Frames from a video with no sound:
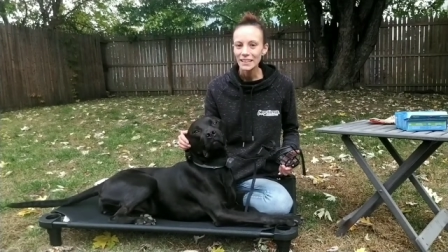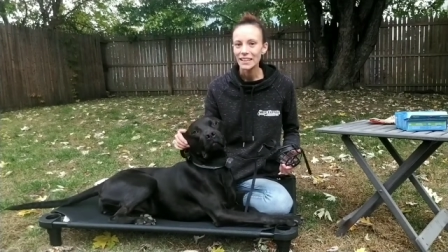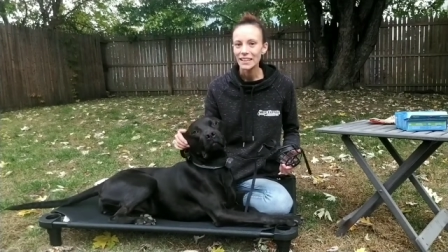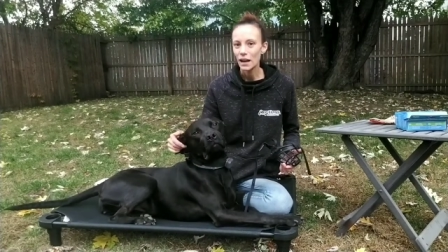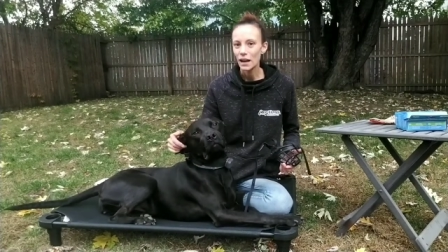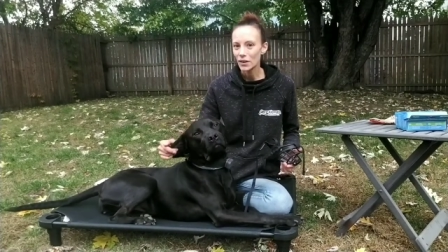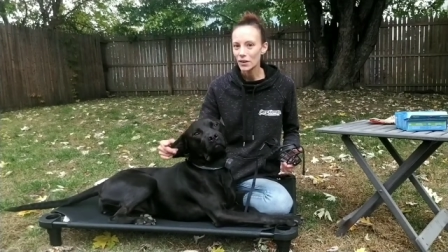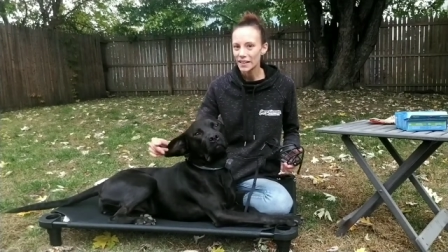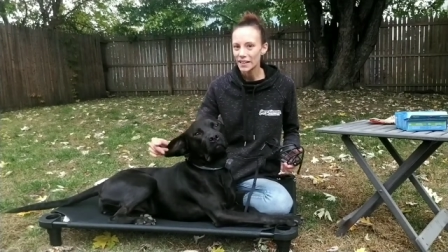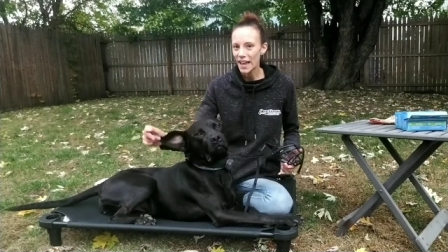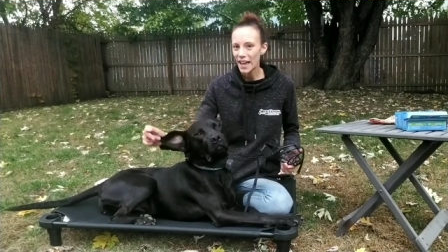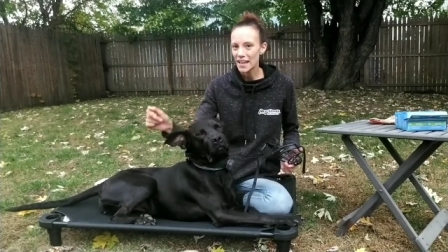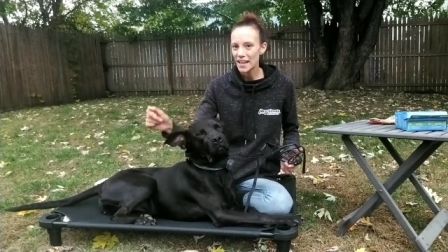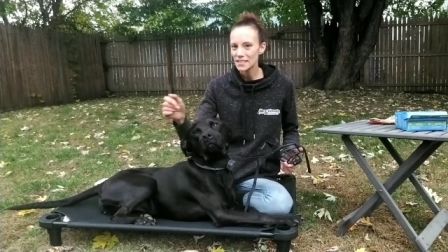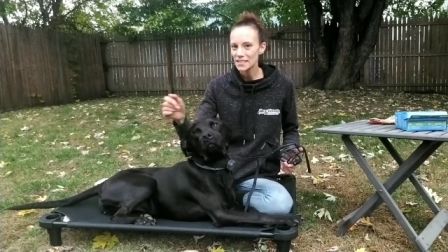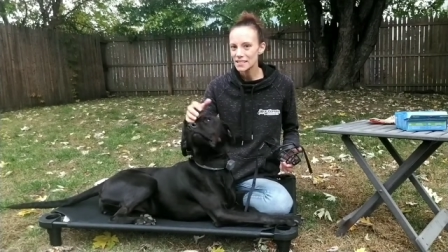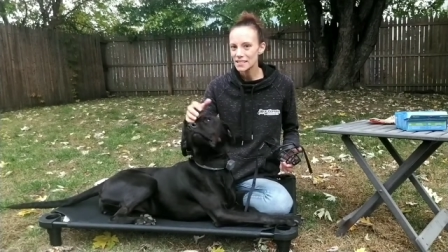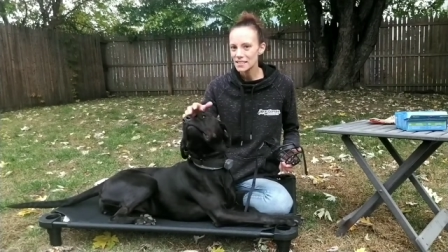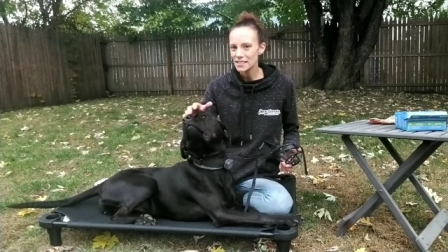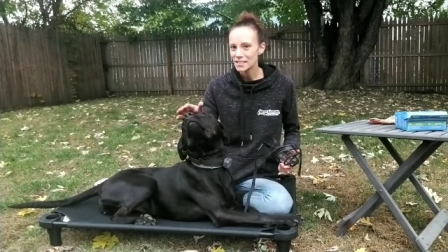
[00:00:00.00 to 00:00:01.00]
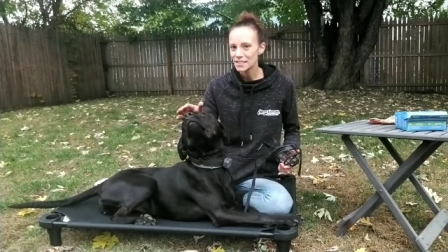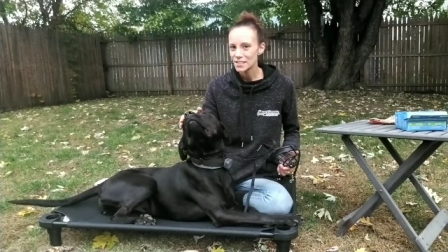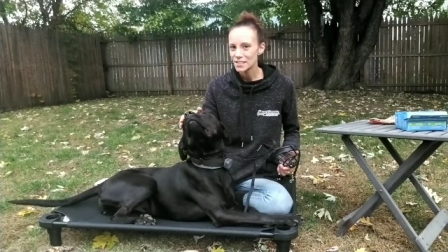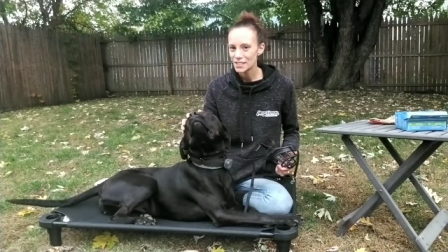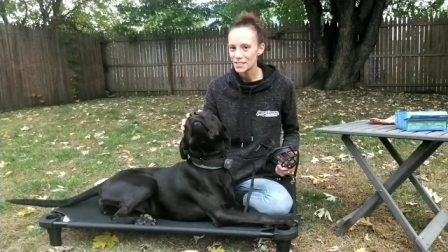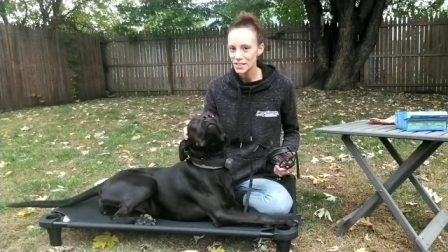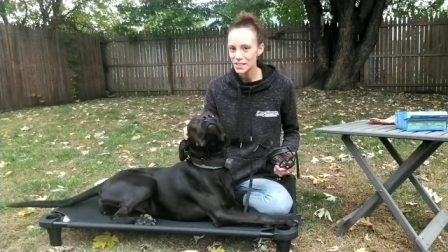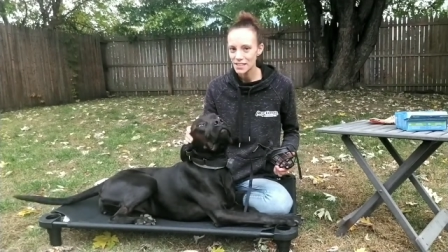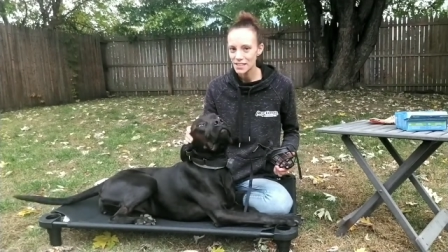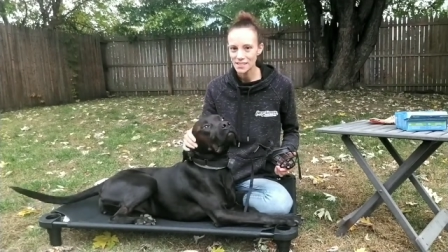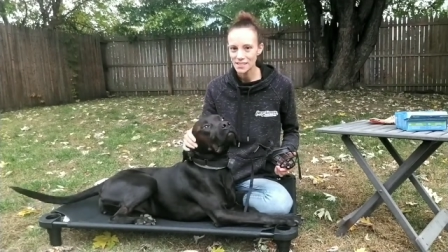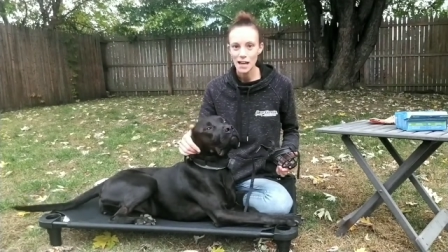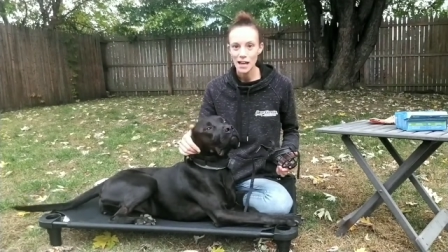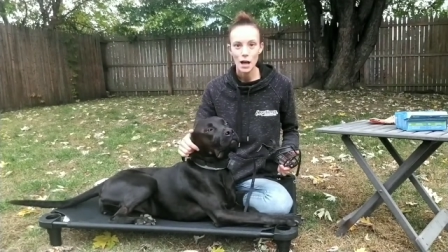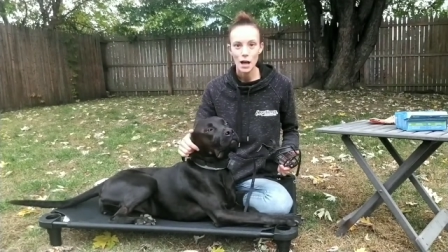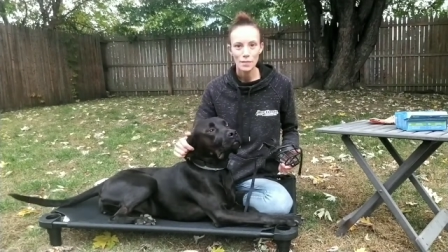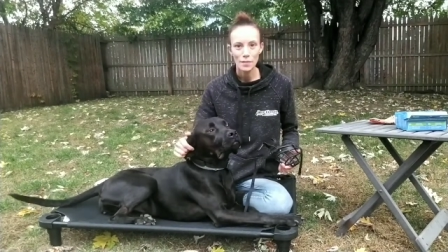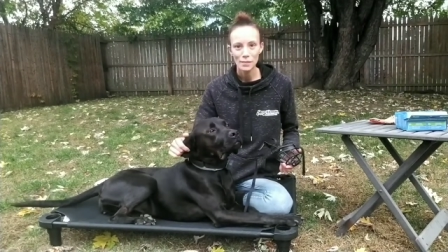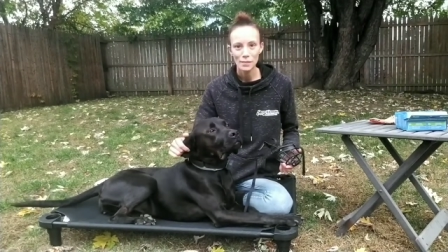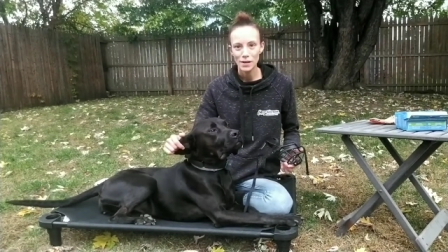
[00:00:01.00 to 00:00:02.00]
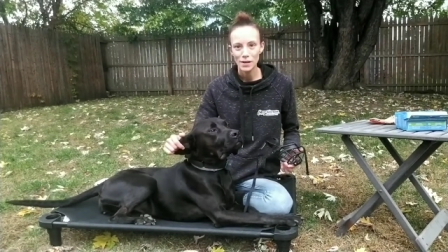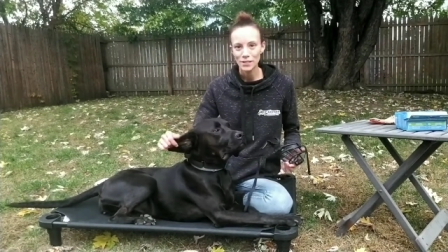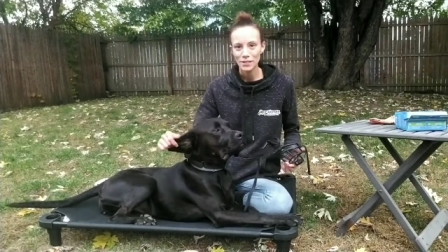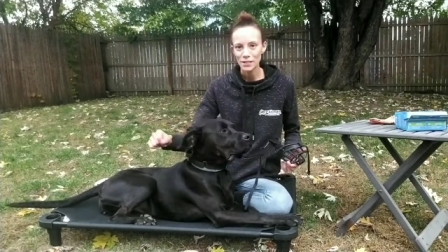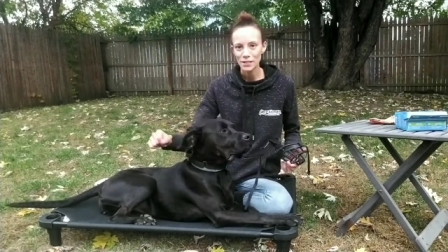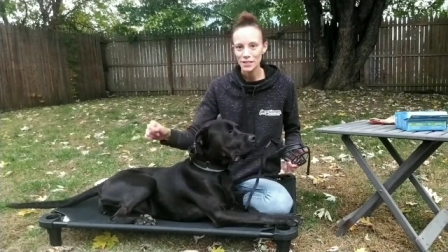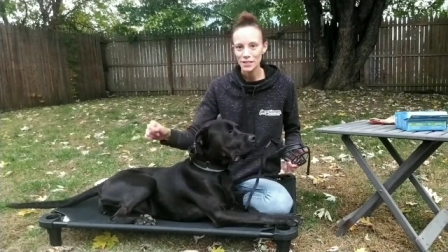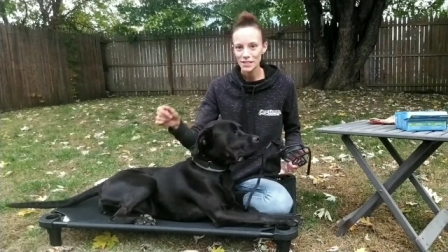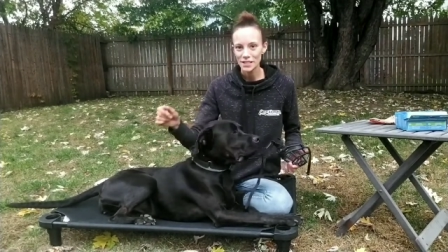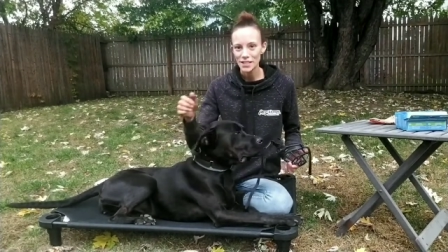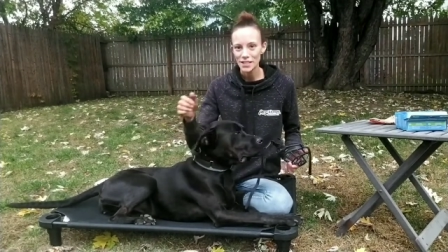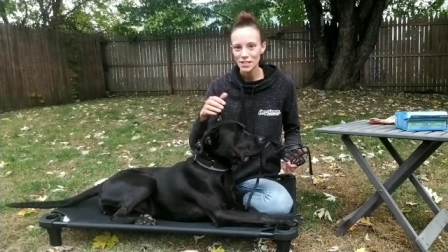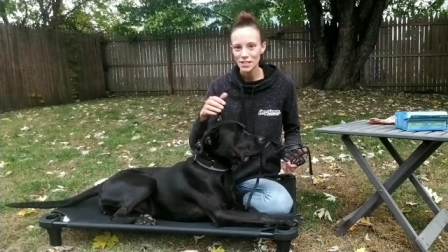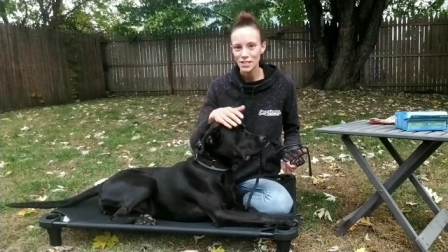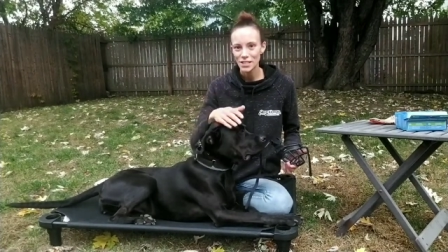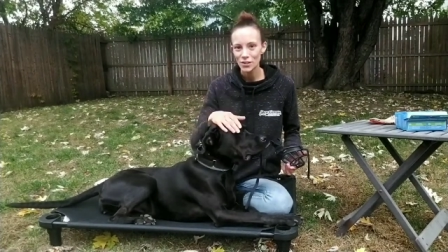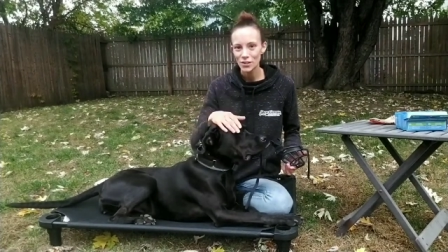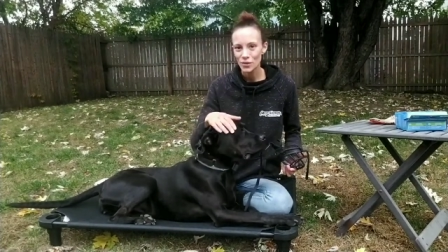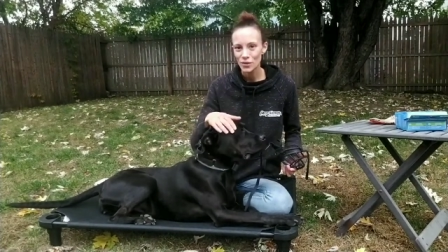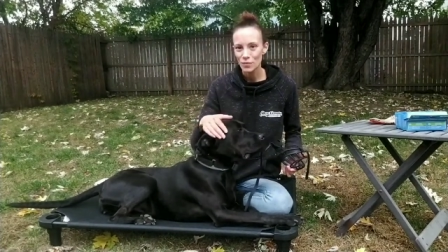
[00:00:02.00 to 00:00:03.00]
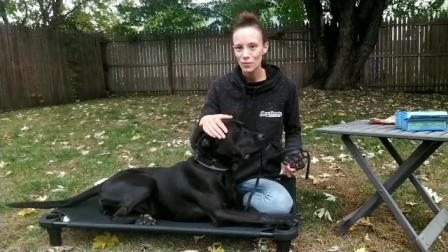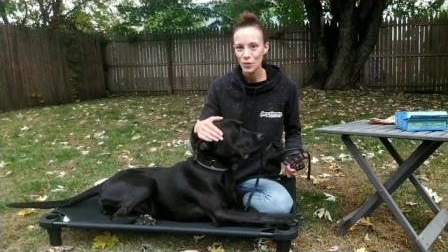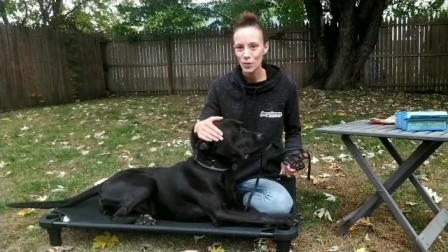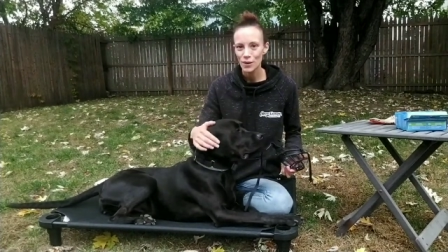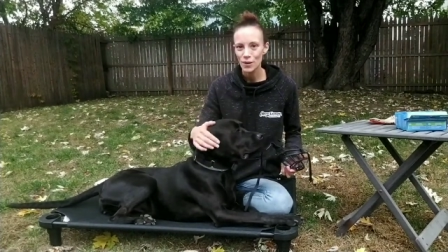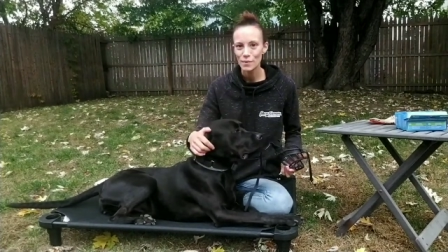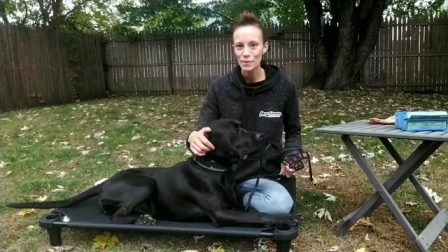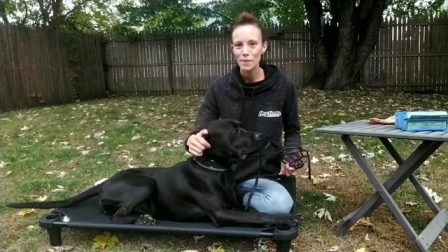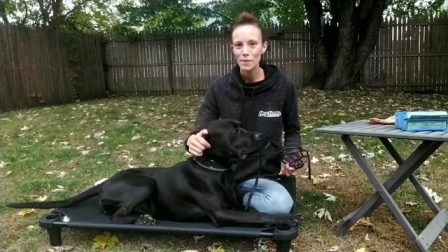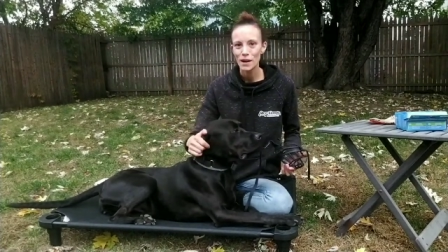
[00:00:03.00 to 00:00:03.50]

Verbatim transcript: Now again, she has not been muzzle conditioned or worn a